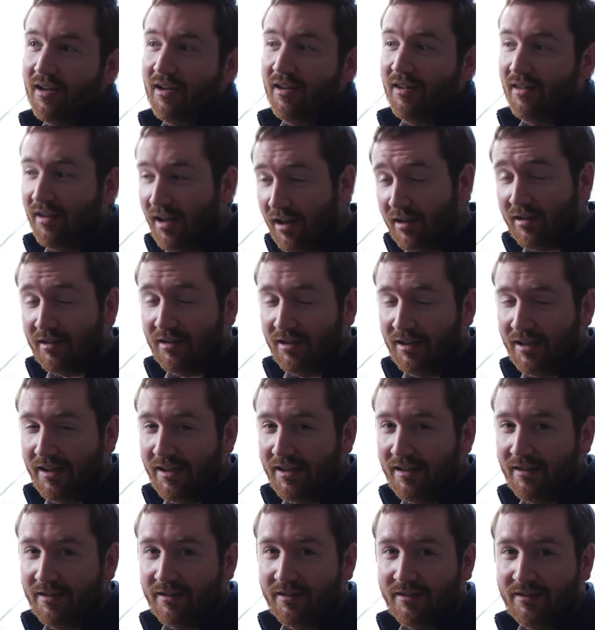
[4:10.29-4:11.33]

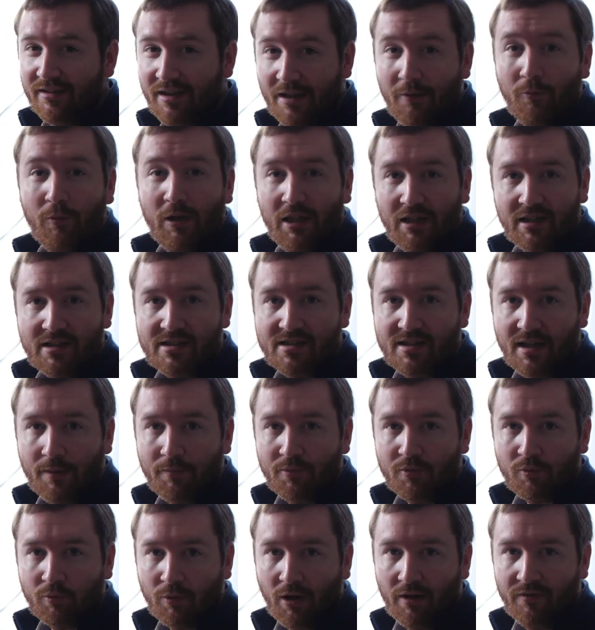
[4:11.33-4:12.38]
Luckily, they will
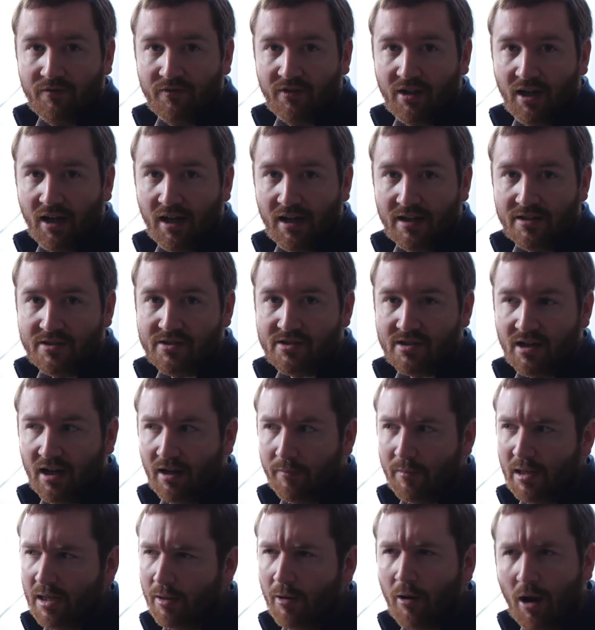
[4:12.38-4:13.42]
accept rough cuts. I
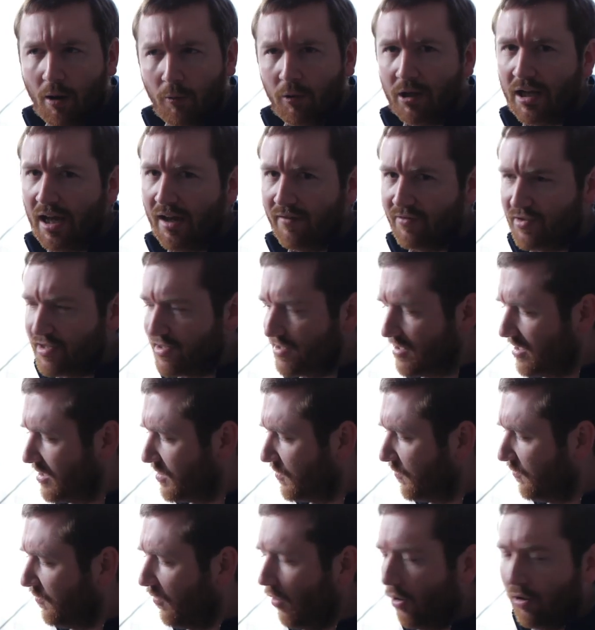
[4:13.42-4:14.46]
mean, I want to have this as
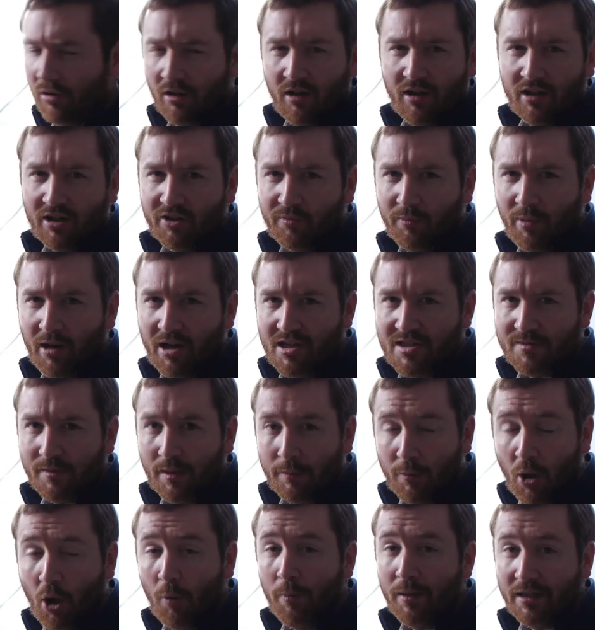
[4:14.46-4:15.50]
far along as possible.
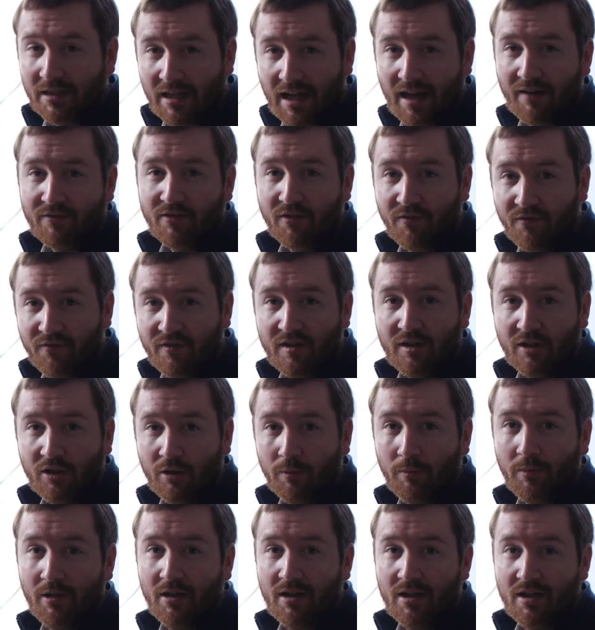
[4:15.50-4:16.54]
I'm hoping to have the
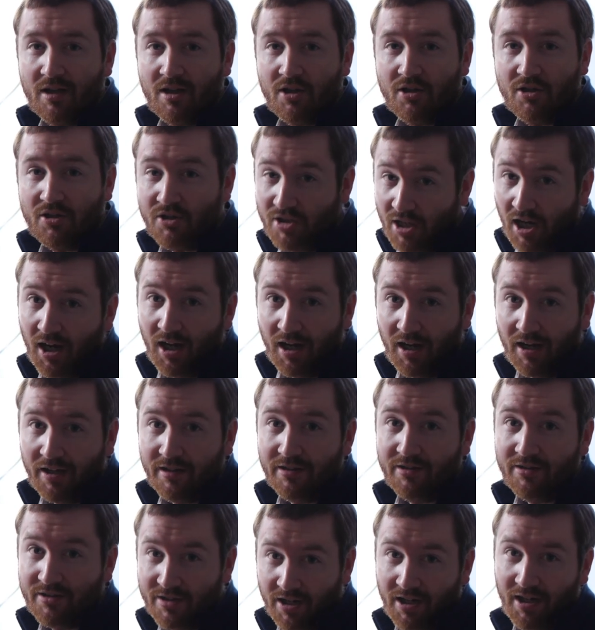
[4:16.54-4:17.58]
film
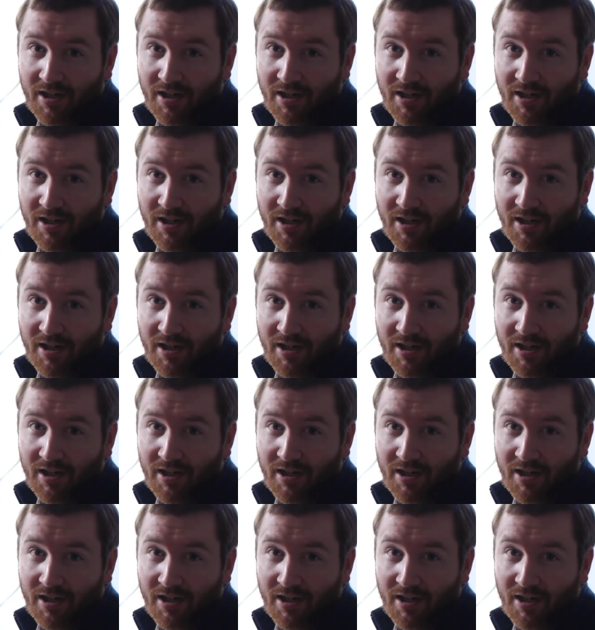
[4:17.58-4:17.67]
done.